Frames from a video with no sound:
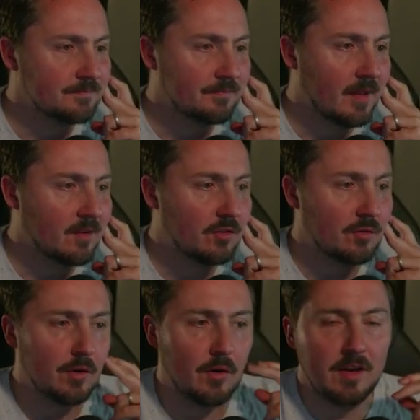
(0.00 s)
It's so
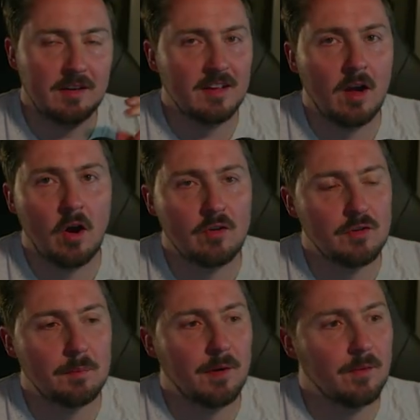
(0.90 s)
annoying. It's like
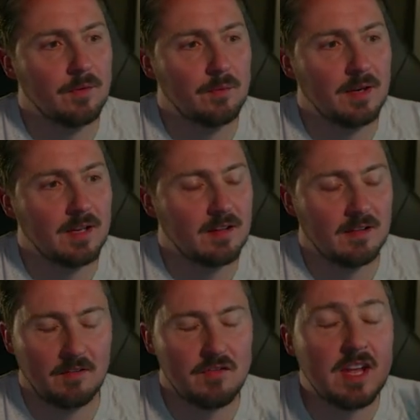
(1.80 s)
£100 when
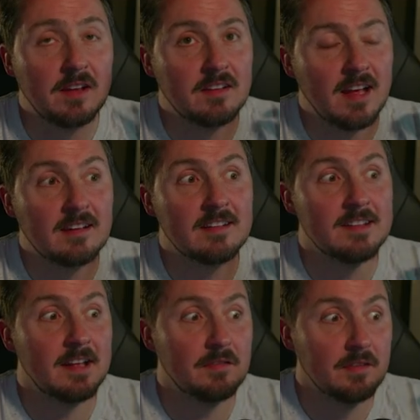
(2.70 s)
if you can get a
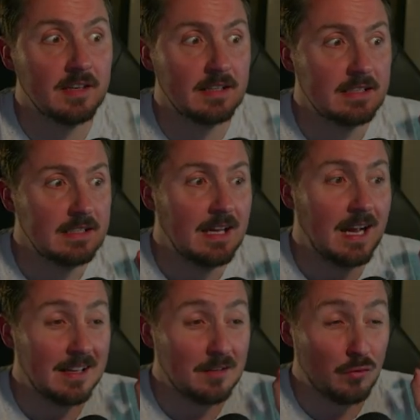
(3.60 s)
sniff of it,
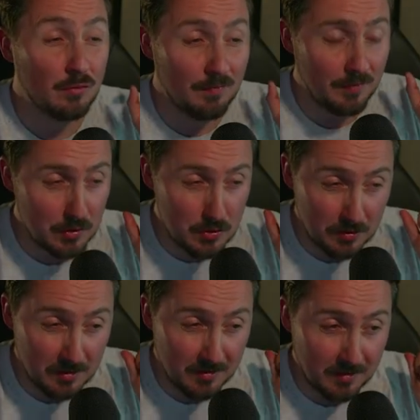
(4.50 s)
and the juice
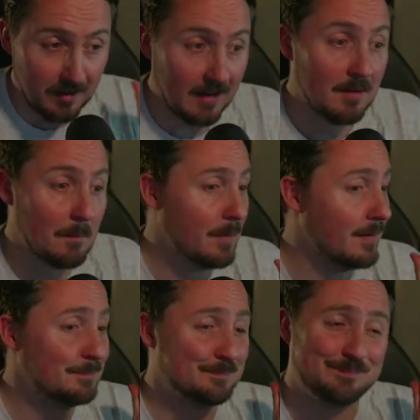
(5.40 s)
is great, but
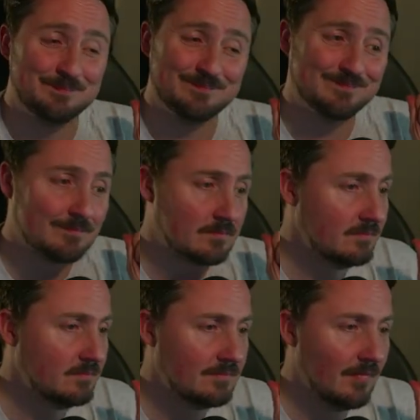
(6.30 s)

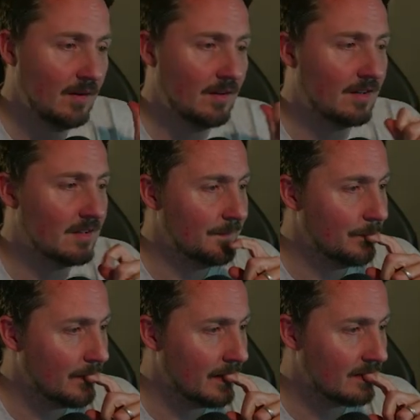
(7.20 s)
oh,
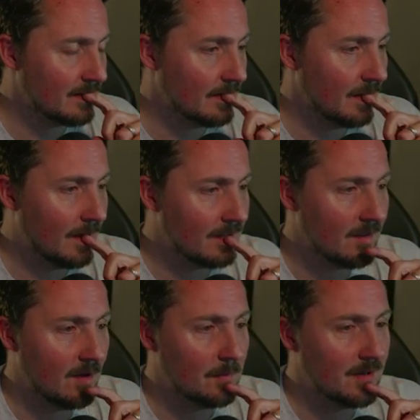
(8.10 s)
that's
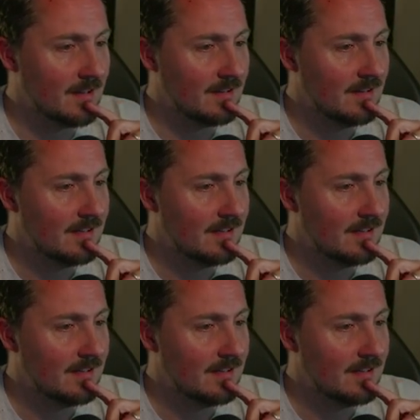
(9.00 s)
heartbreaking.